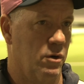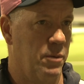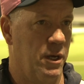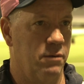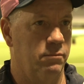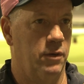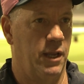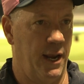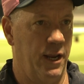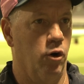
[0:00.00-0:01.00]
not
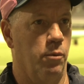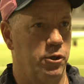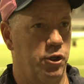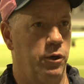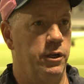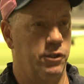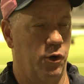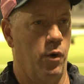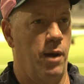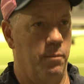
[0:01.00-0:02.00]
about getting an opportunity, it's
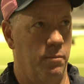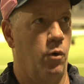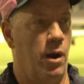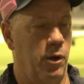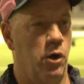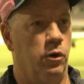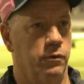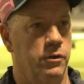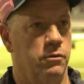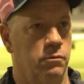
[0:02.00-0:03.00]
grabbing
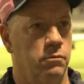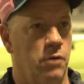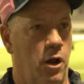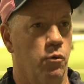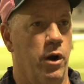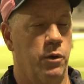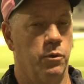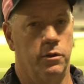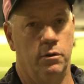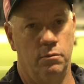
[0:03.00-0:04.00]
hold of it and running
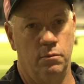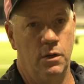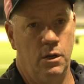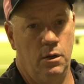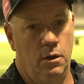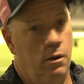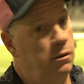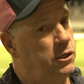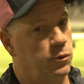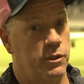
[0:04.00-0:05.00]
with it. And
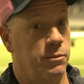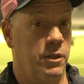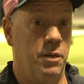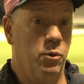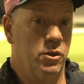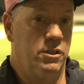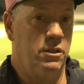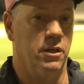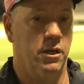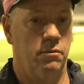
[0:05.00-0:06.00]
that's what some of their boys
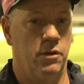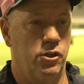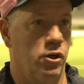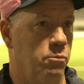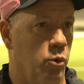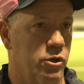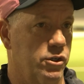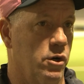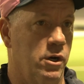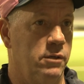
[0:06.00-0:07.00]
did. They showed more
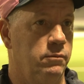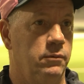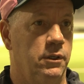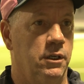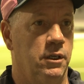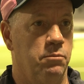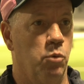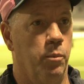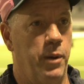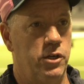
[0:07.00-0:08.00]
desire,
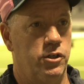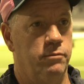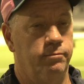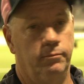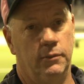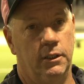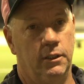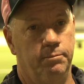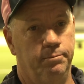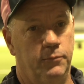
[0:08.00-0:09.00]
more passion
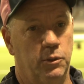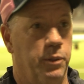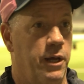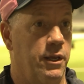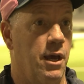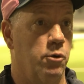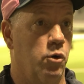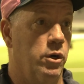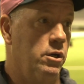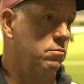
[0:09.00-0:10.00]
to play the game of
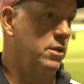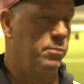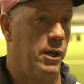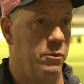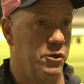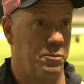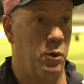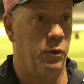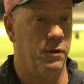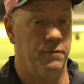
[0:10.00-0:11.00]
cricket. They played with a
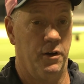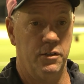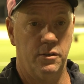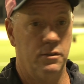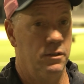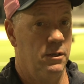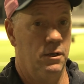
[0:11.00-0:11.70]
smile on their face.